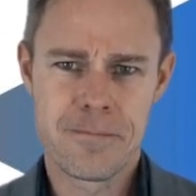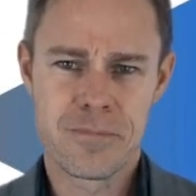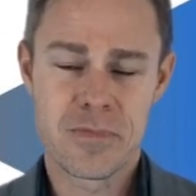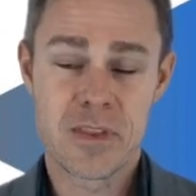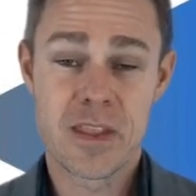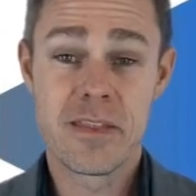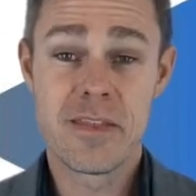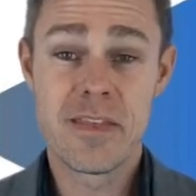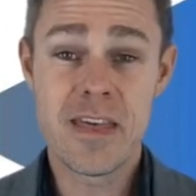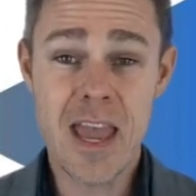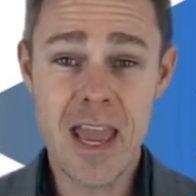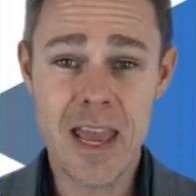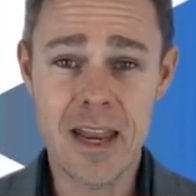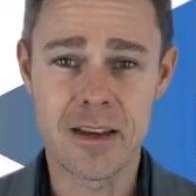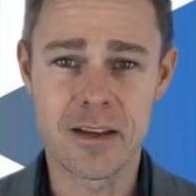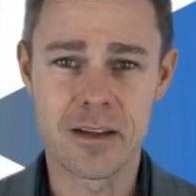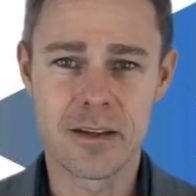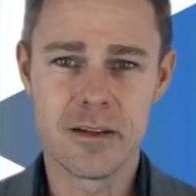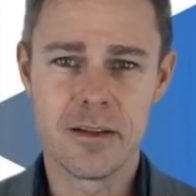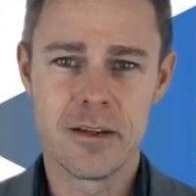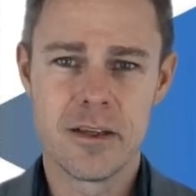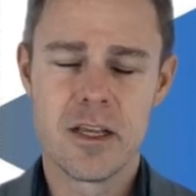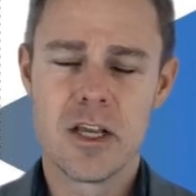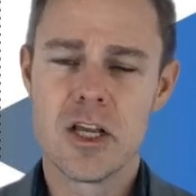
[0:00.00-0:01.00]
Then
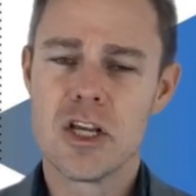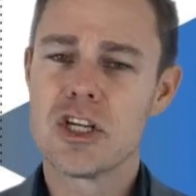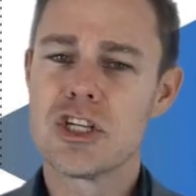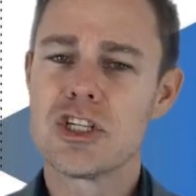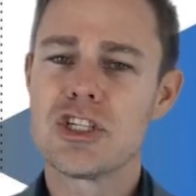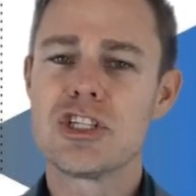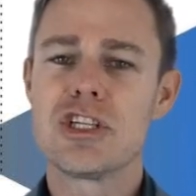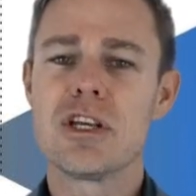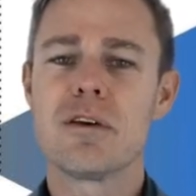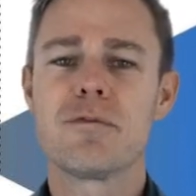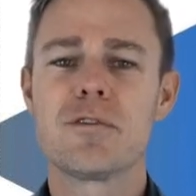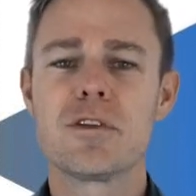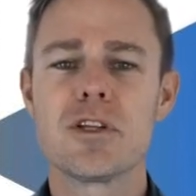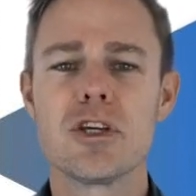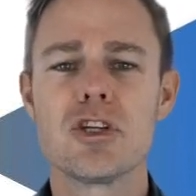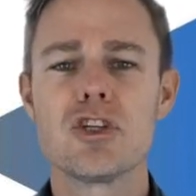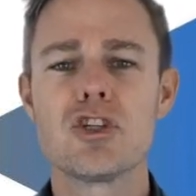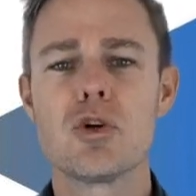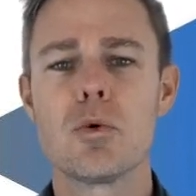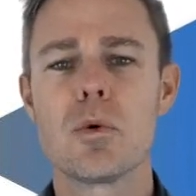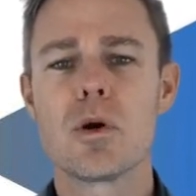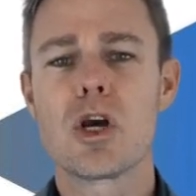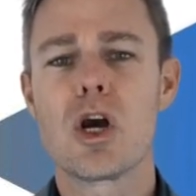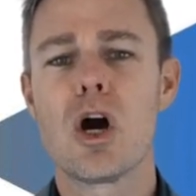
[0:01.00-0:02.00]
shift
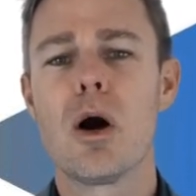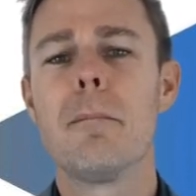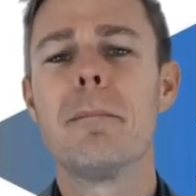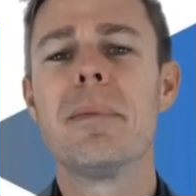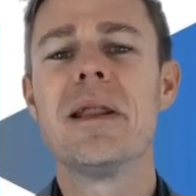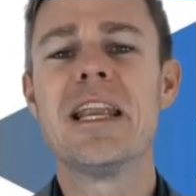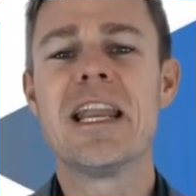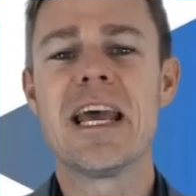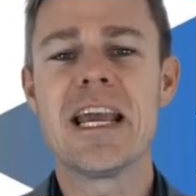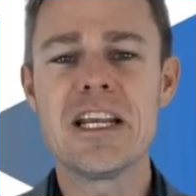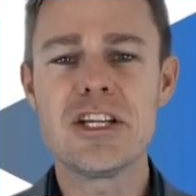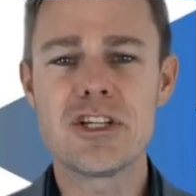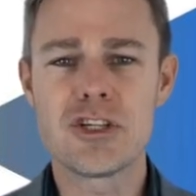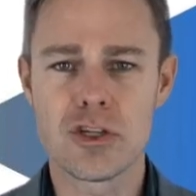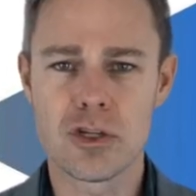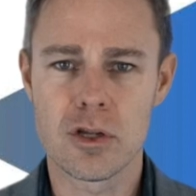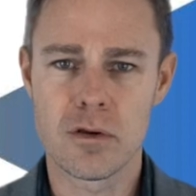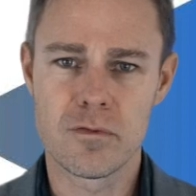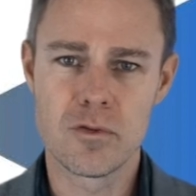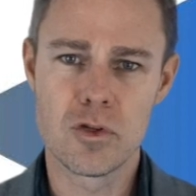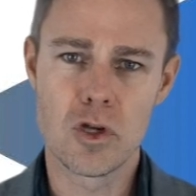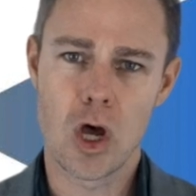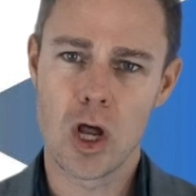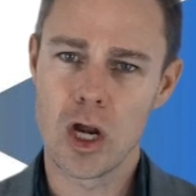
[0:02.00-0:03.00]
to a combination
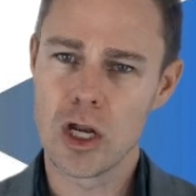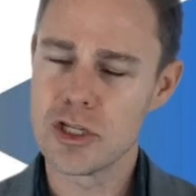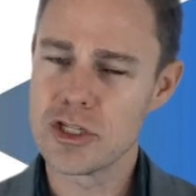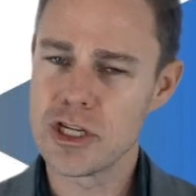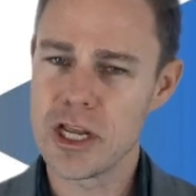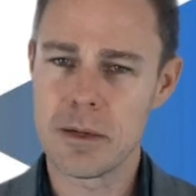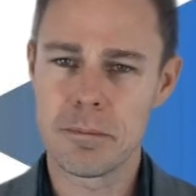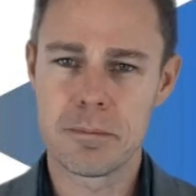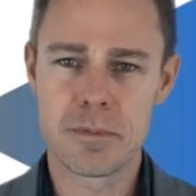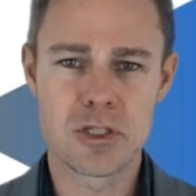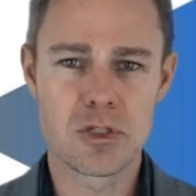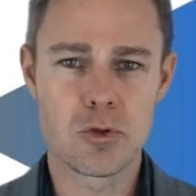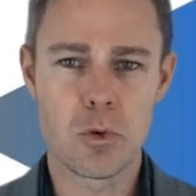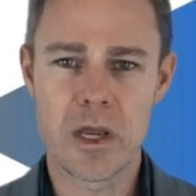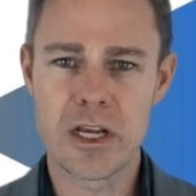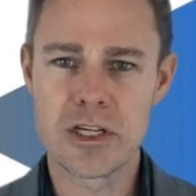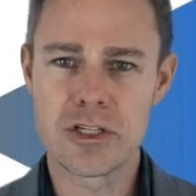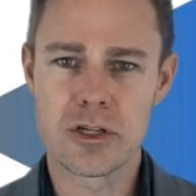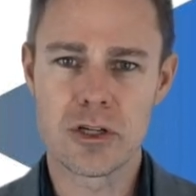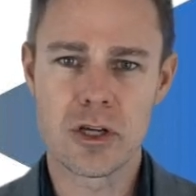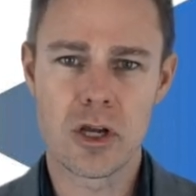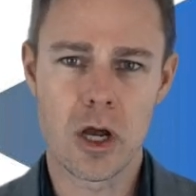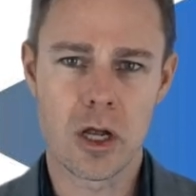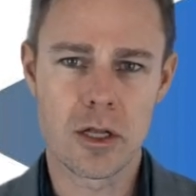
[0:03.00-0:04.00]
of knowledge and
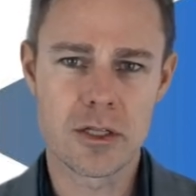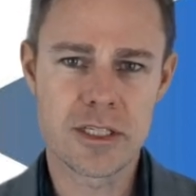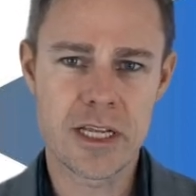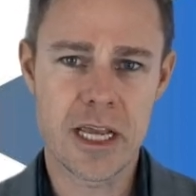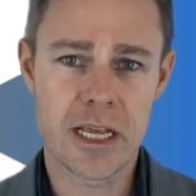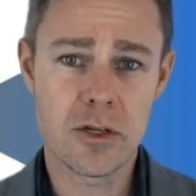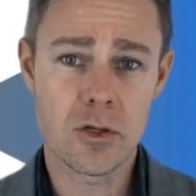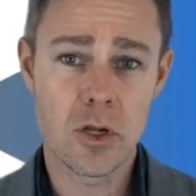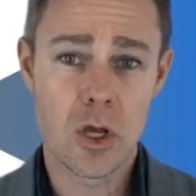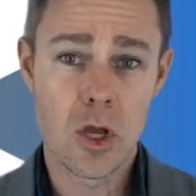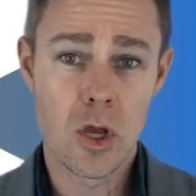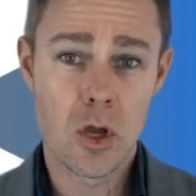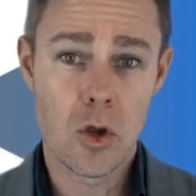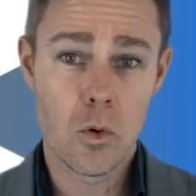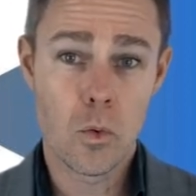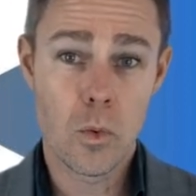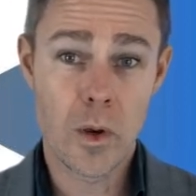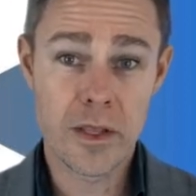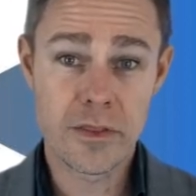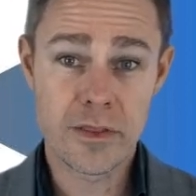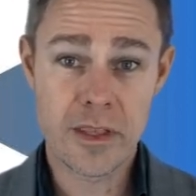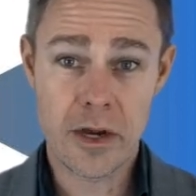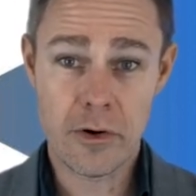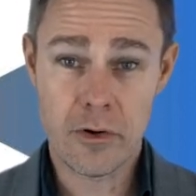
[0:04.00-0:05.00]
persuasion content
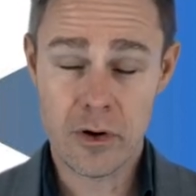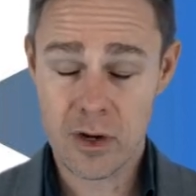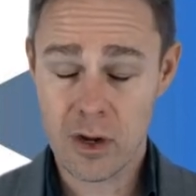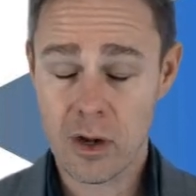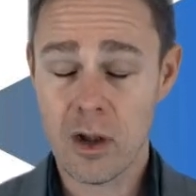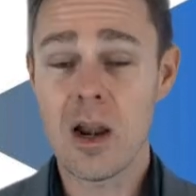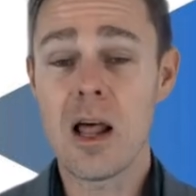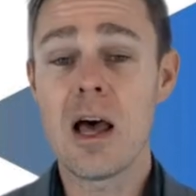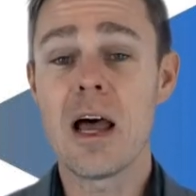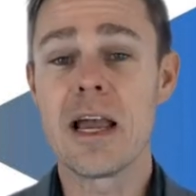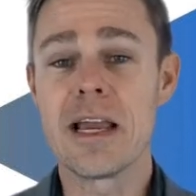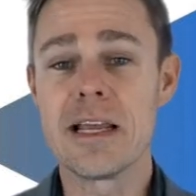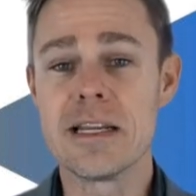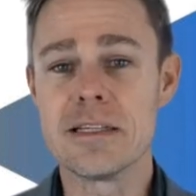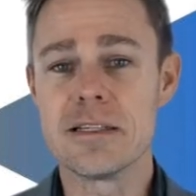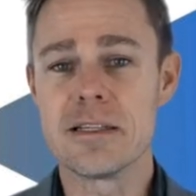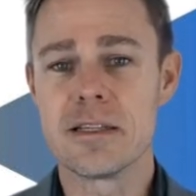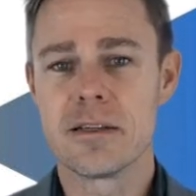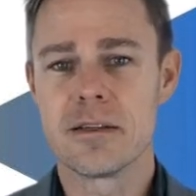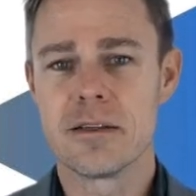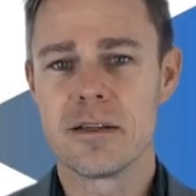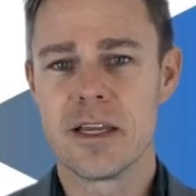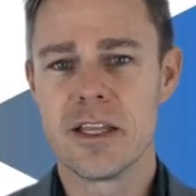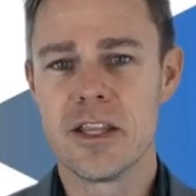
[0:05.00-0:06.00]
when they're reclined
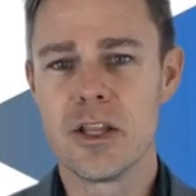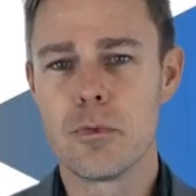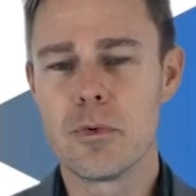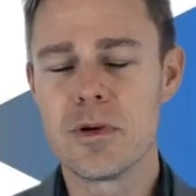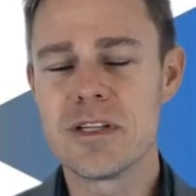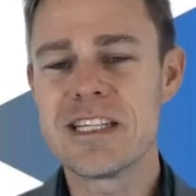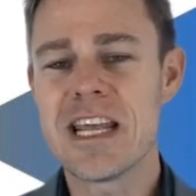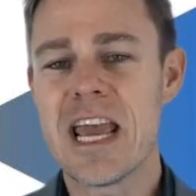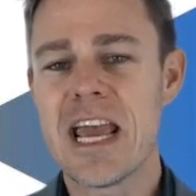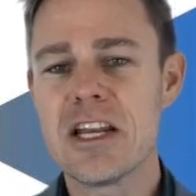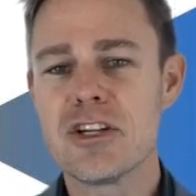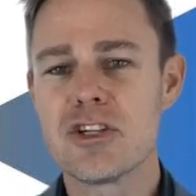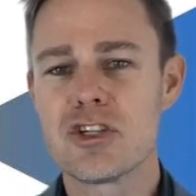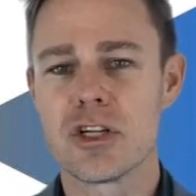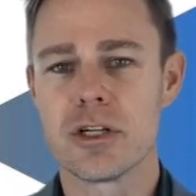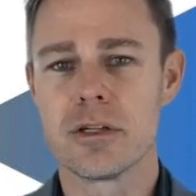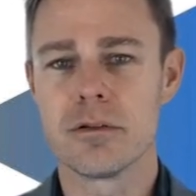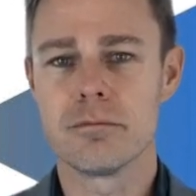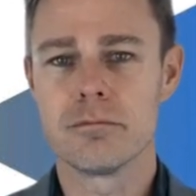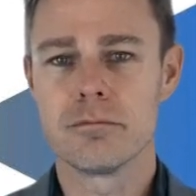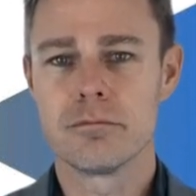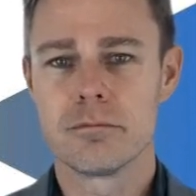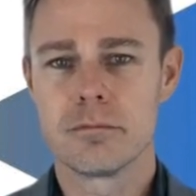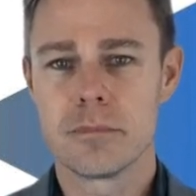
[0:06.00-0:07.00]
in the retention,
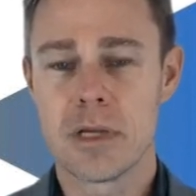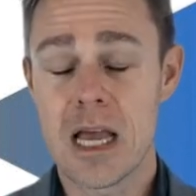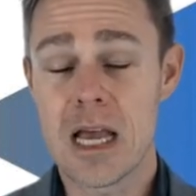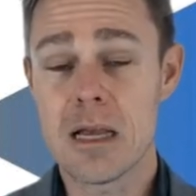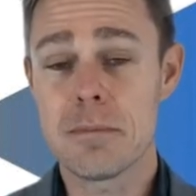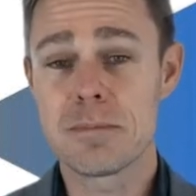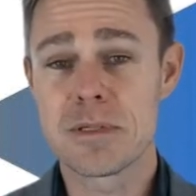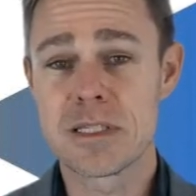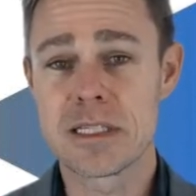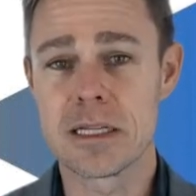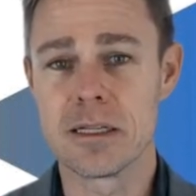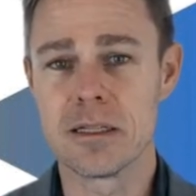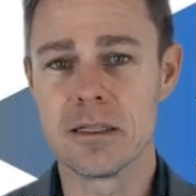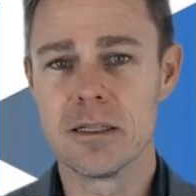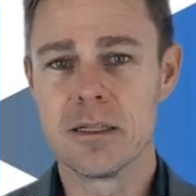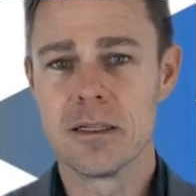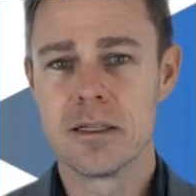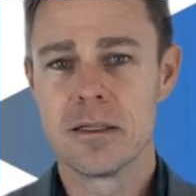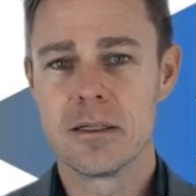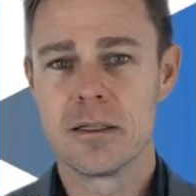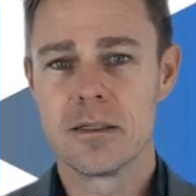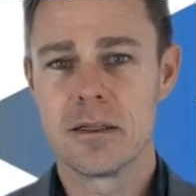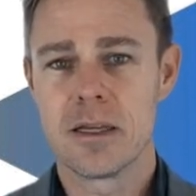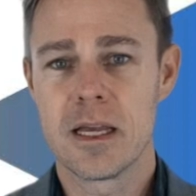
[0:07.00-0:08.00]
upsell,
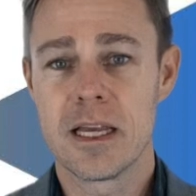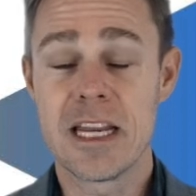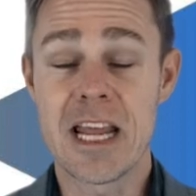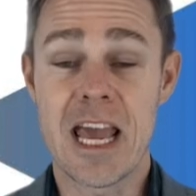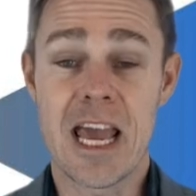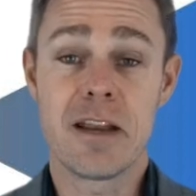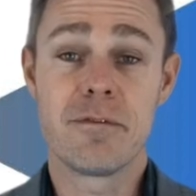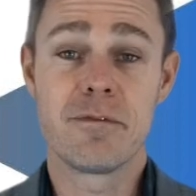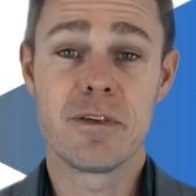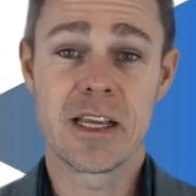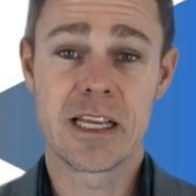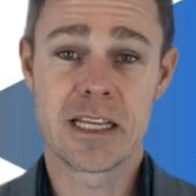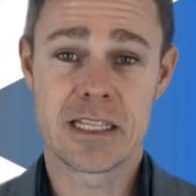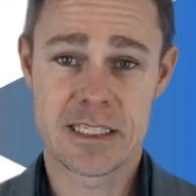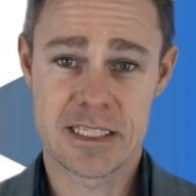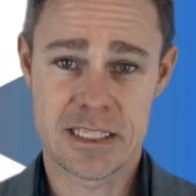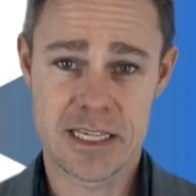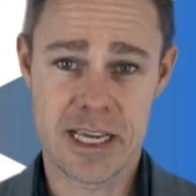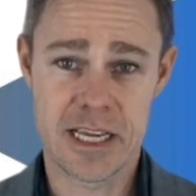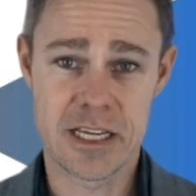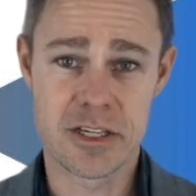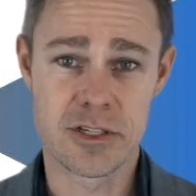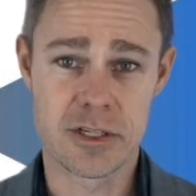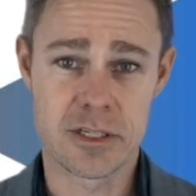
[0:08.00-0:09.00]
and advocate
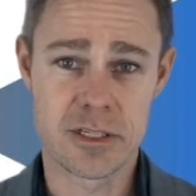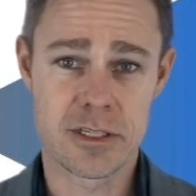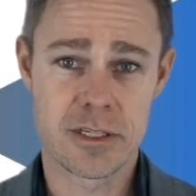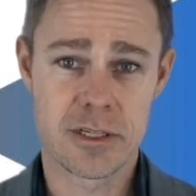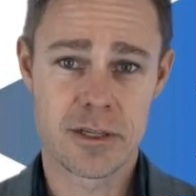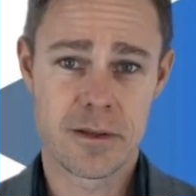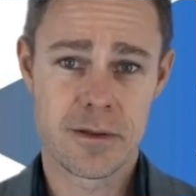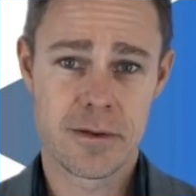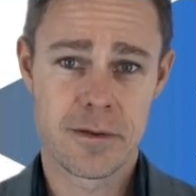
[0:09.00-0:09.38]
stages.